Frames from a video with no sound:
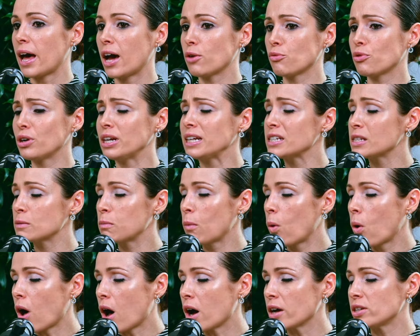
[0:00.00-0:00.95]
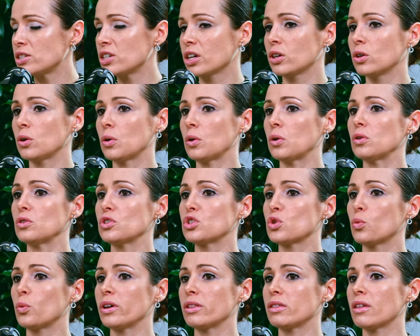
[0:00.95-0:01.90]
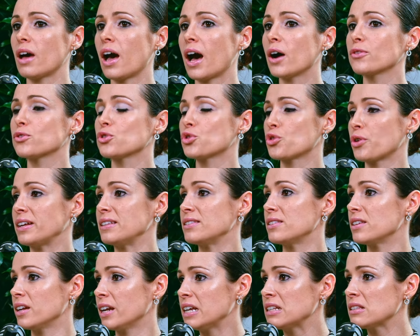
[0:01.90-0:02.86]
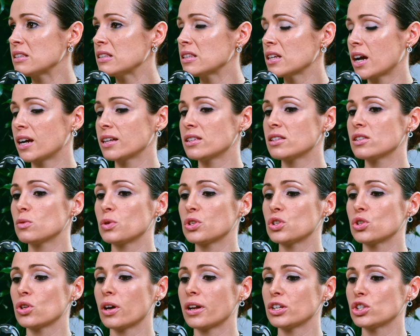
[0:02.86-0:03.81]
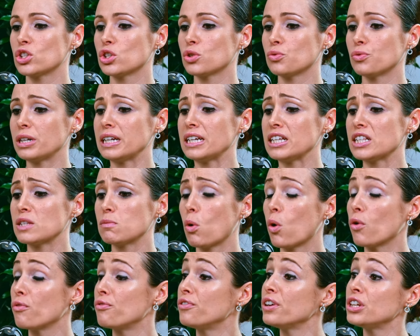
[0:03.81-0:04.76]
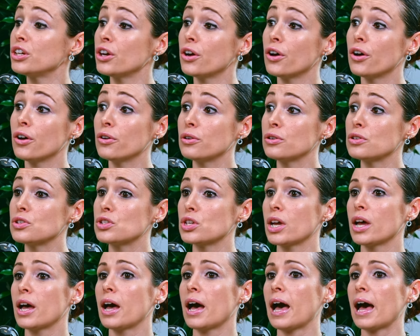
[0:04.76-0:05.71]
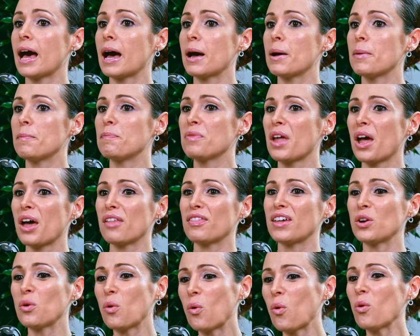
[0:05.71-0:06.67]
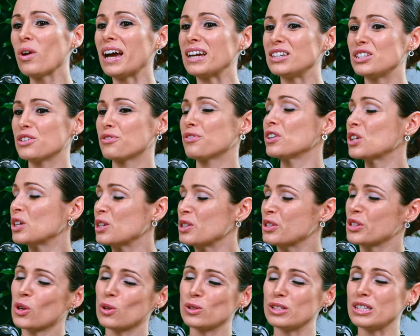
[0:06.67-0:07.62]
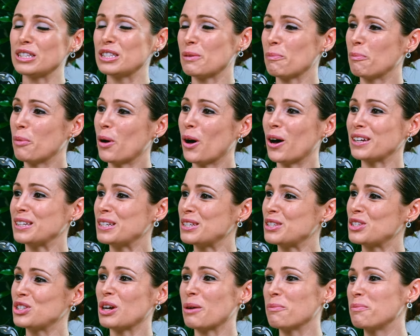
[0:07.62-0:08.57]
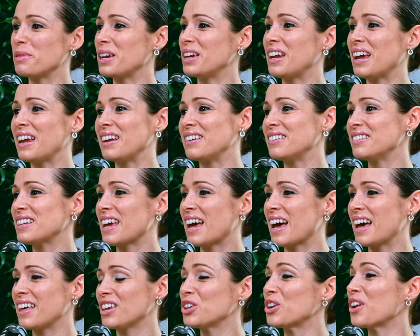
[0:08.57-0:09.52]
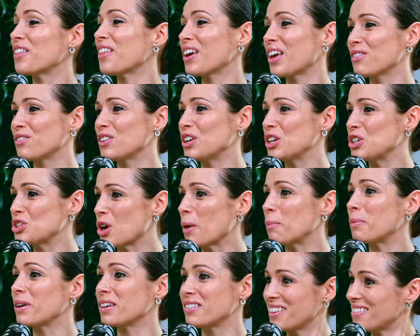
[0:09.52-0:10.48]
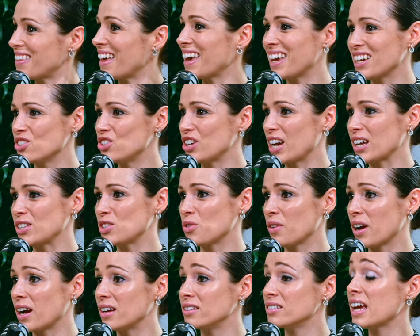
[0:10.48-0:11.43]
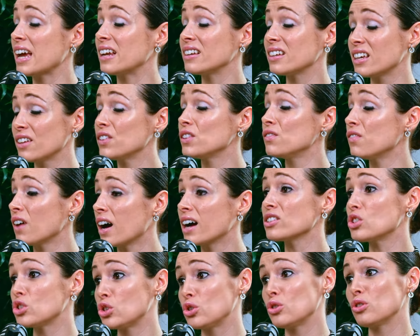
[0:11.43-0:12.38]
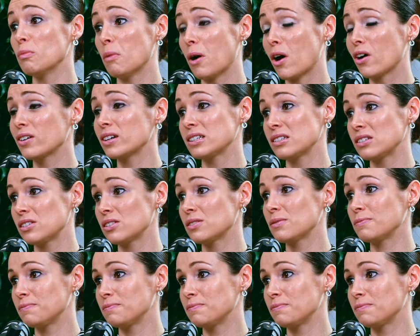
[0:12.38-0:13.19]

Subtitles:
release more articles with our trends and insights. We're starting to release more videos that all our different consultants and partners jump in and, they're given a topic that they can chat around and give advice to the market.